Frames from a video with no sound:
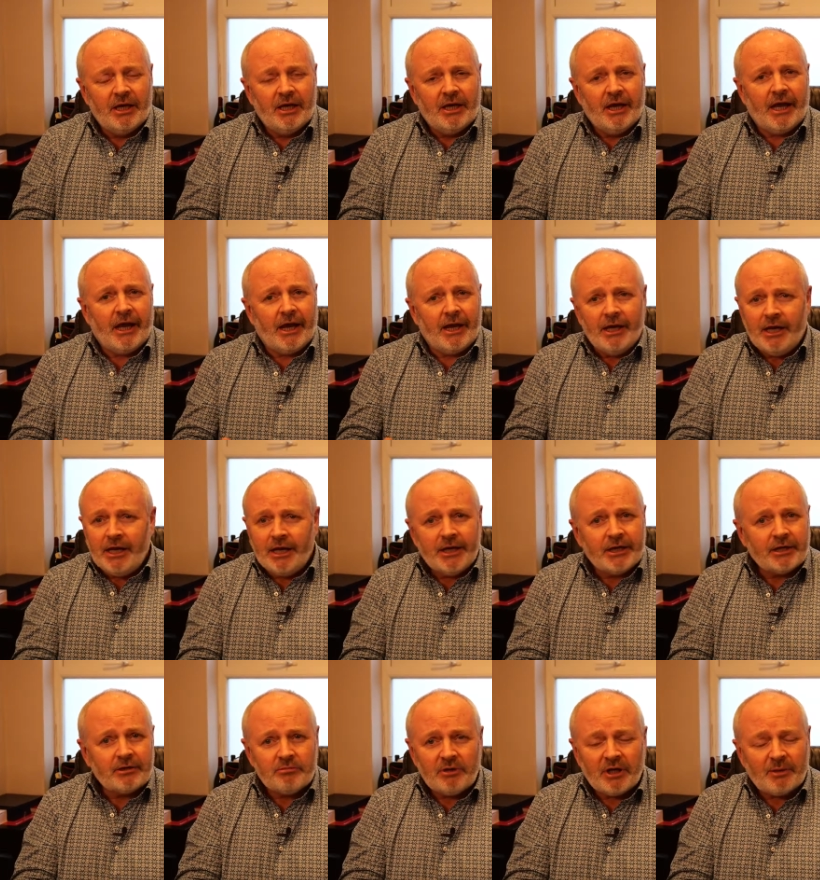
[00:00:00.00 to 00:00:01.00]

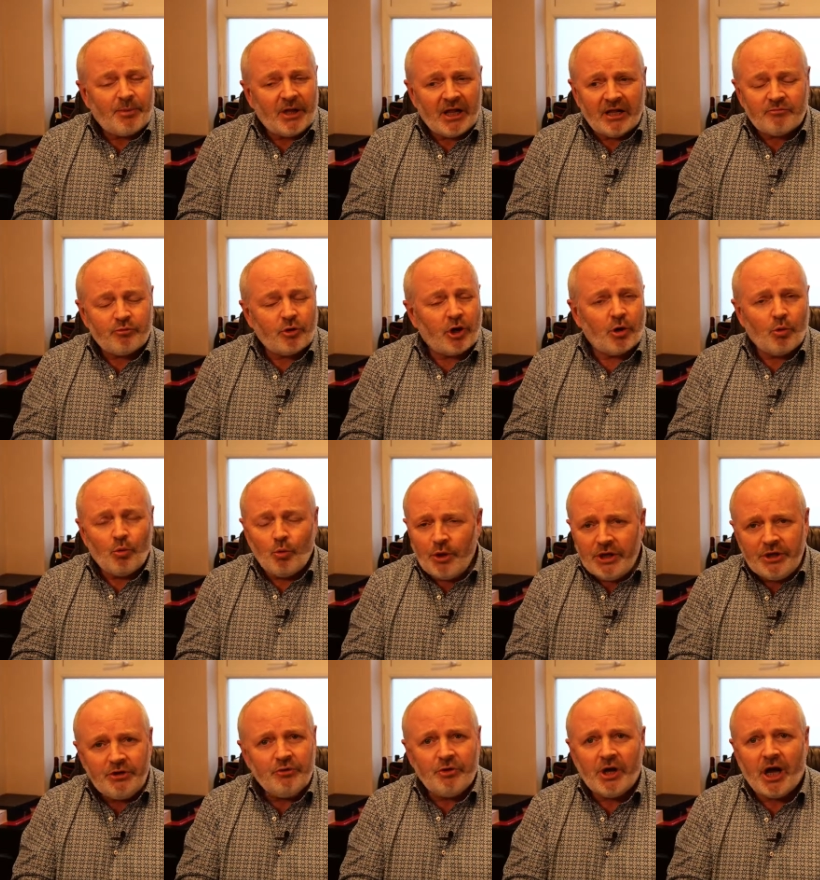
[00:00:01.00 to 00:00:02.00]
Here at Belvoir,
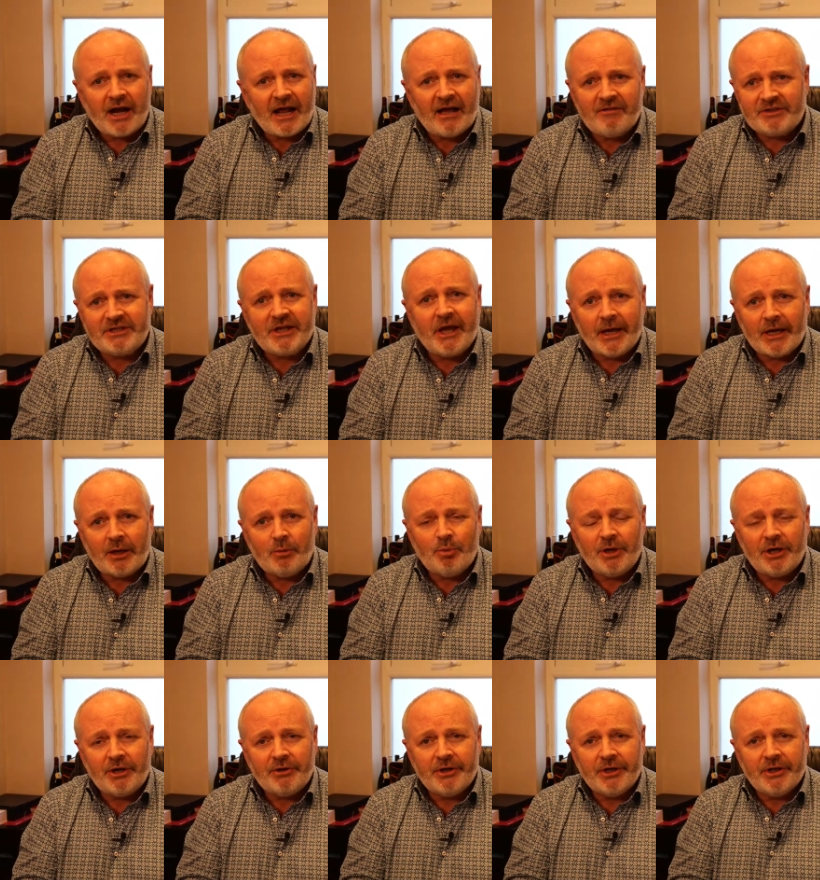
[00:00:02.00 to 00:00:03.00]
we do not have a tie-in
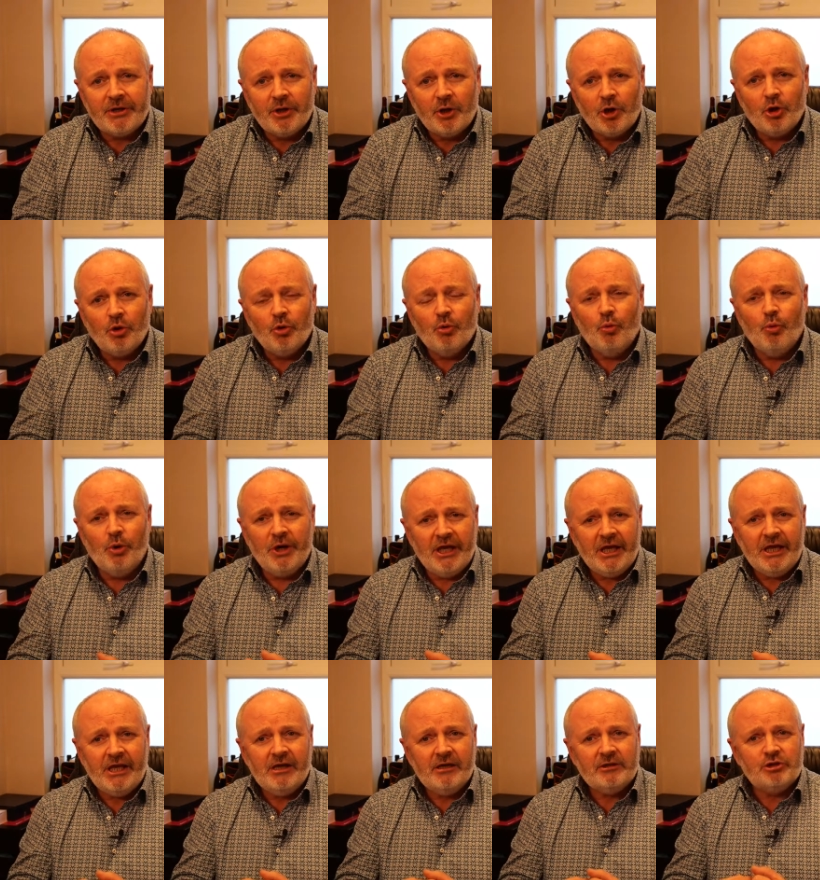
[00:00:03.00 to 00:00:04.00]
period.
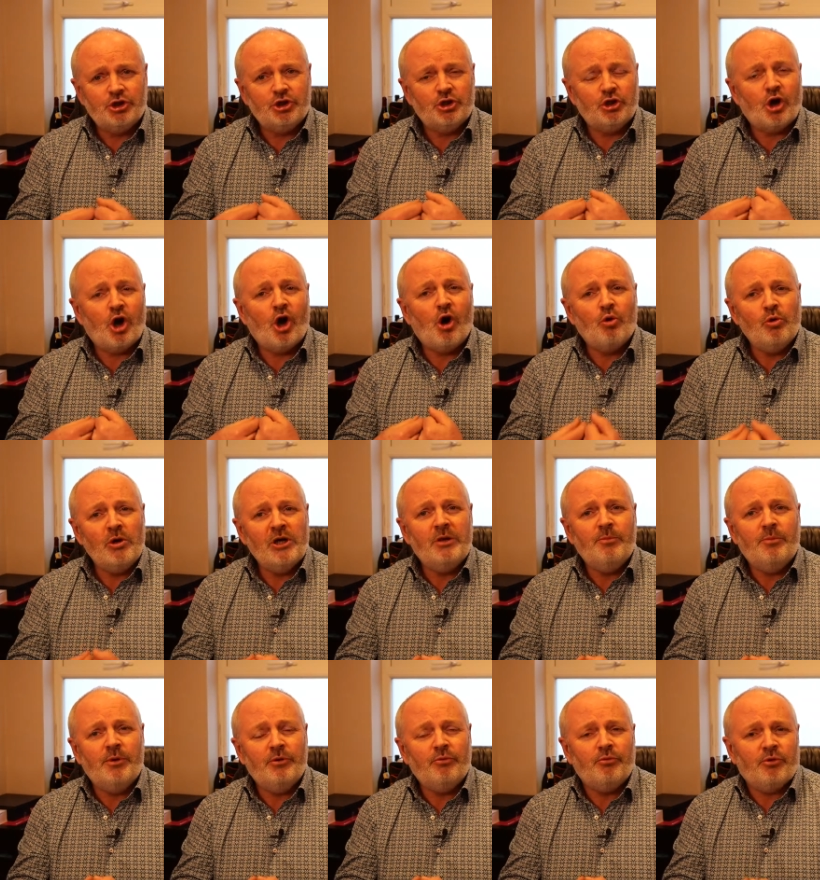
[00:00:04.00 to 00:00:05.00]
We should only
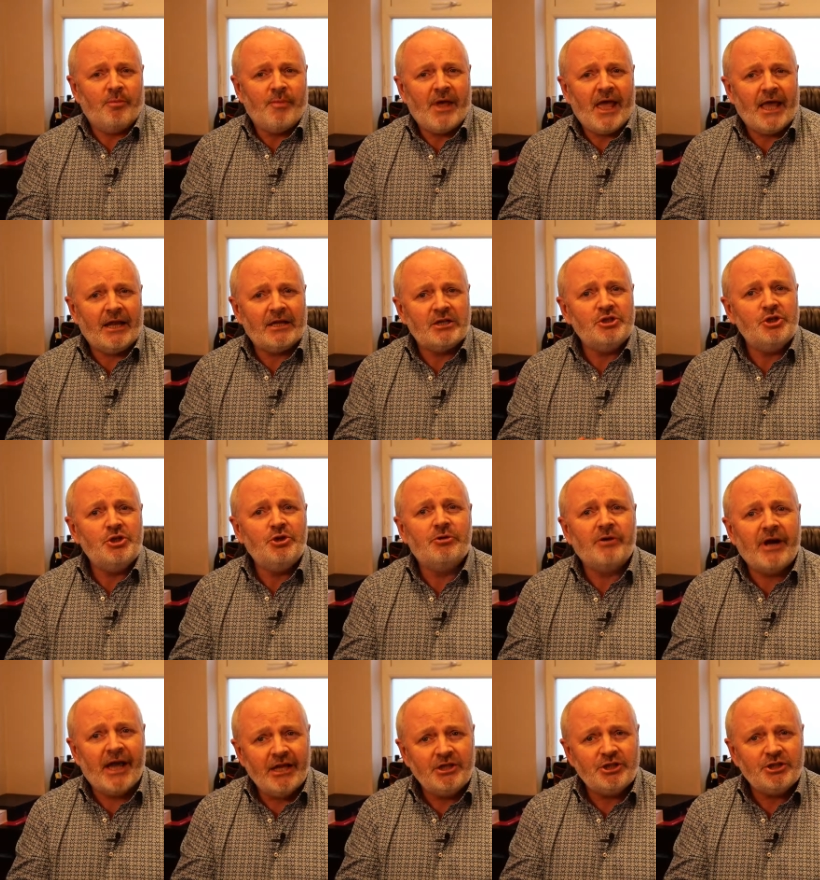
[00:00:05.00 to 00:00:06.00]
remain as
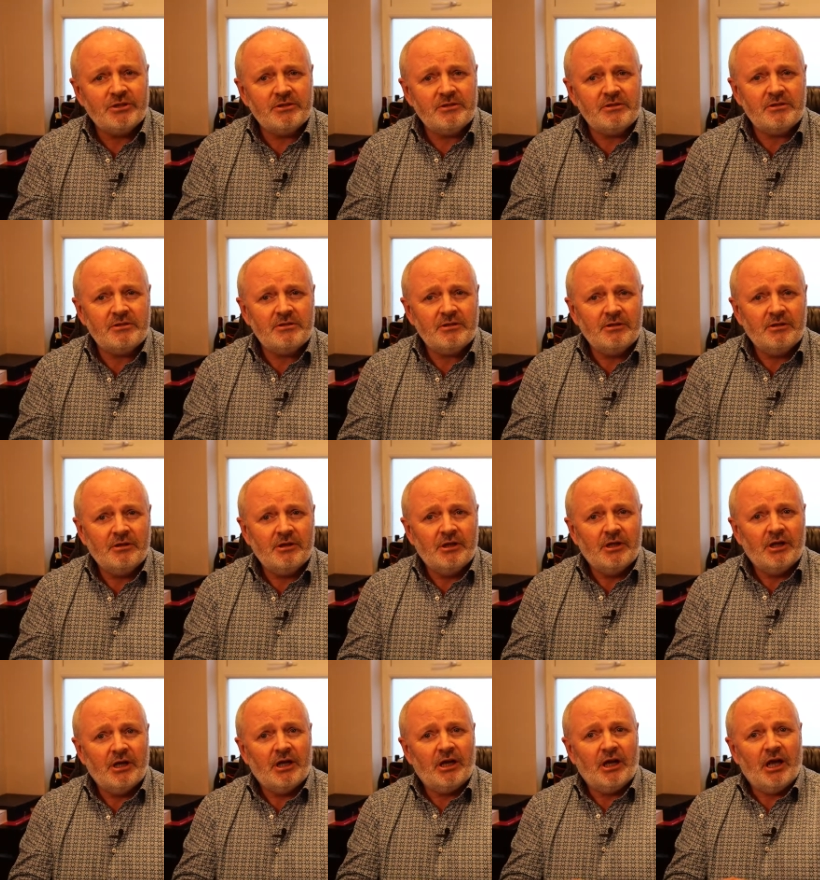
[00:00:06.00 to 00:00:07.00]
your agents
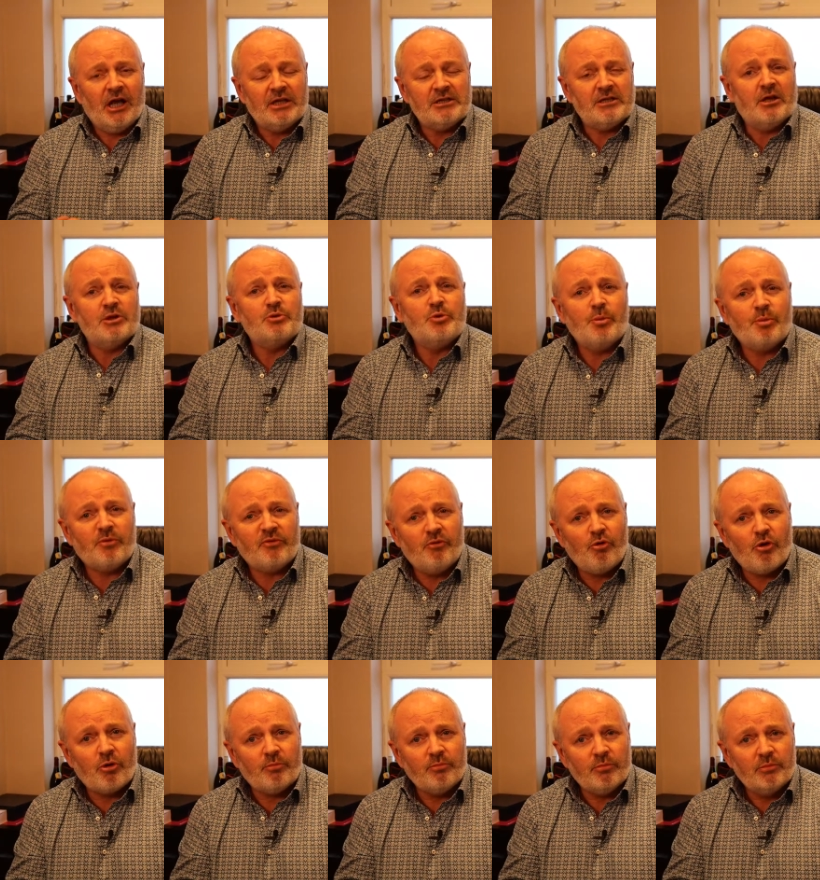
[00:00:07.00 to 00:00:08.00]
as long as we
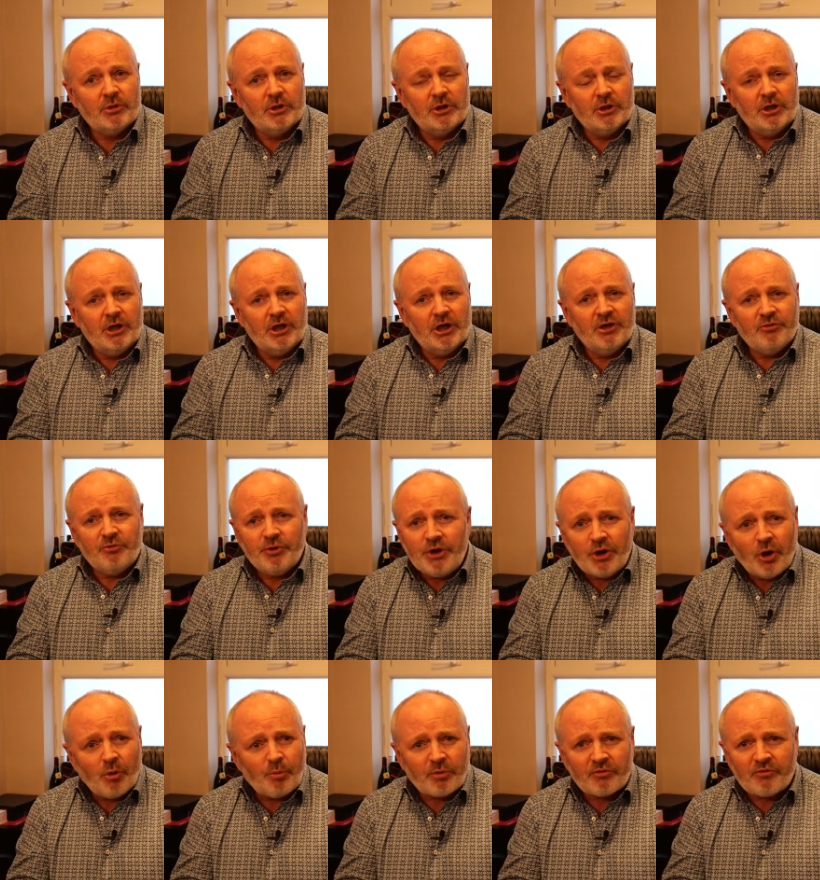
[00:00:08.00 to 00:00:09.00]
perform. If we
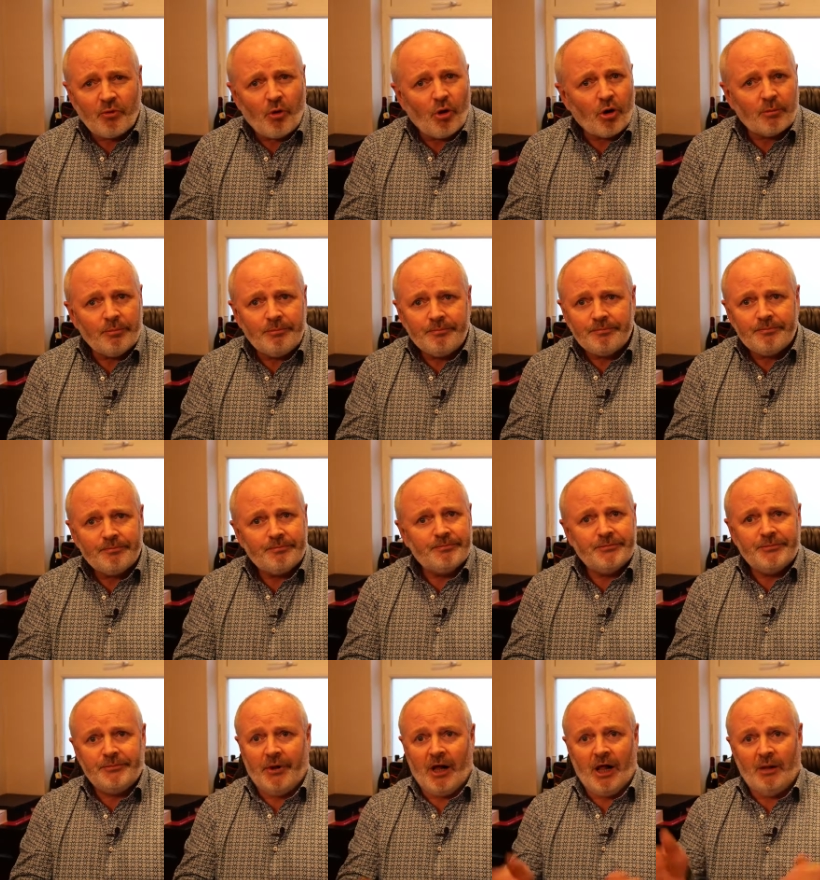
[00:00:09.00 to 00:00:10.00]
don't perform,
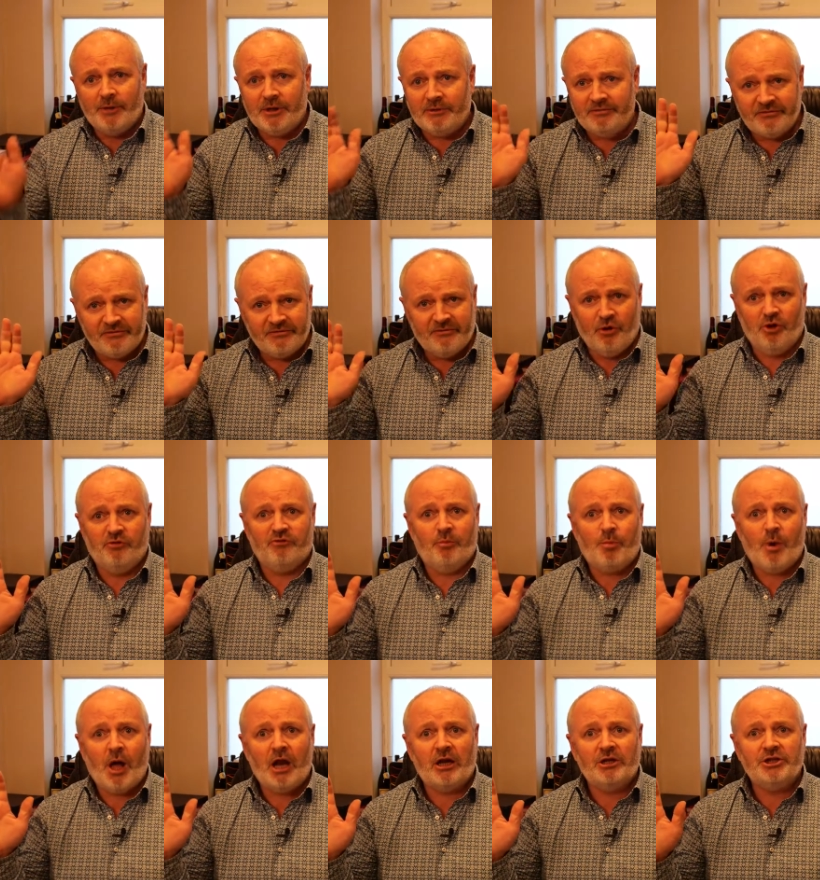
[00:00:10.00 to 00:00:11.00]
I'll be full of
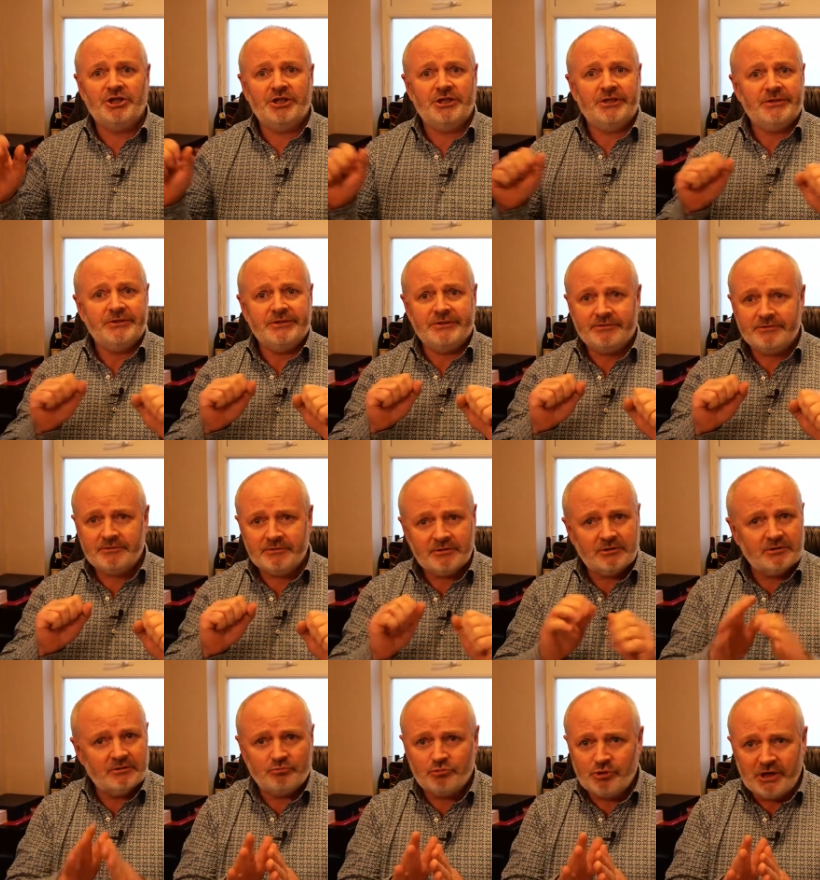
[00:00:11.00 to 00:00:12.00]
apologies.
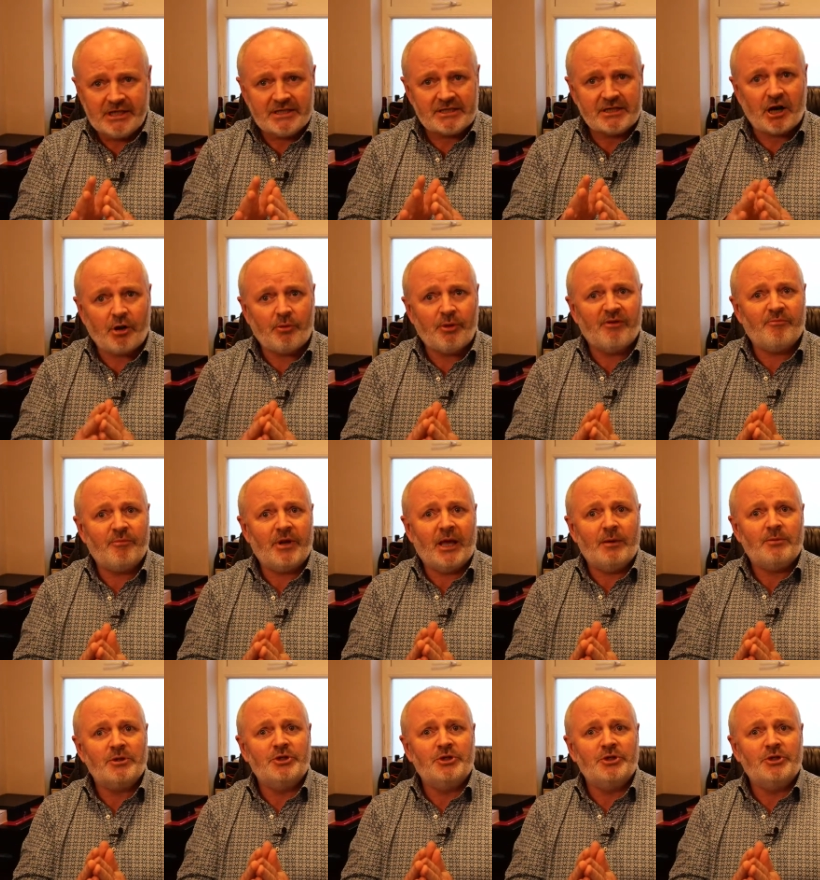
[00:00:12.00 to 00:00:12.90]
Really sorry we haven't been able